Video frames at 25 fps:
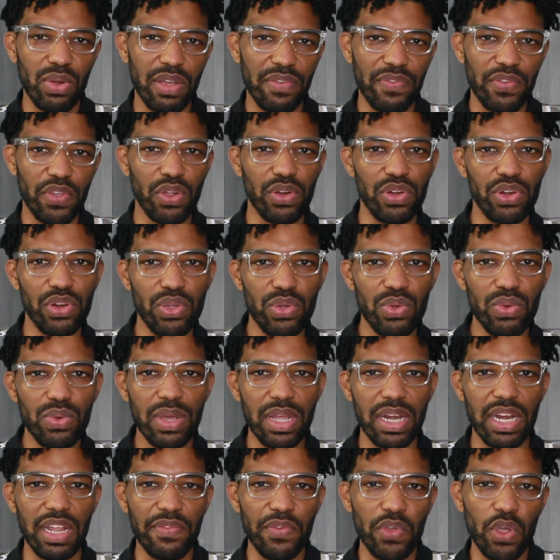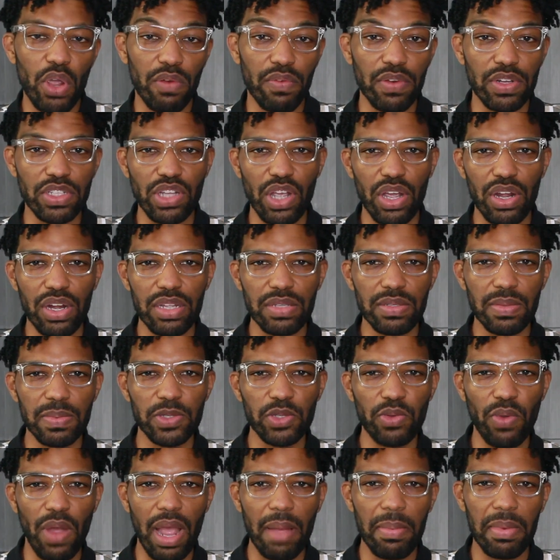If you're new and if you're a returning
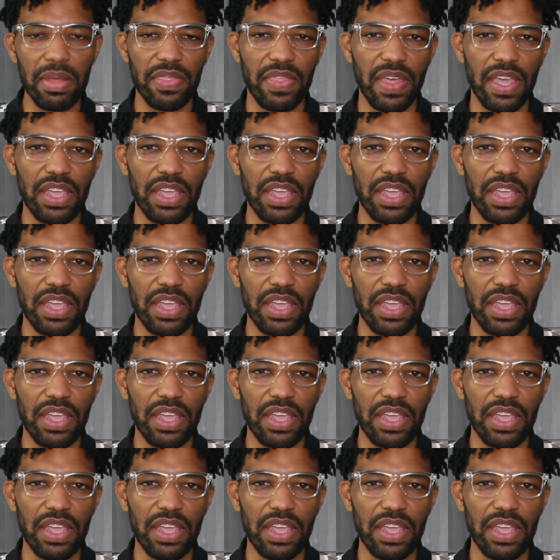subscriber,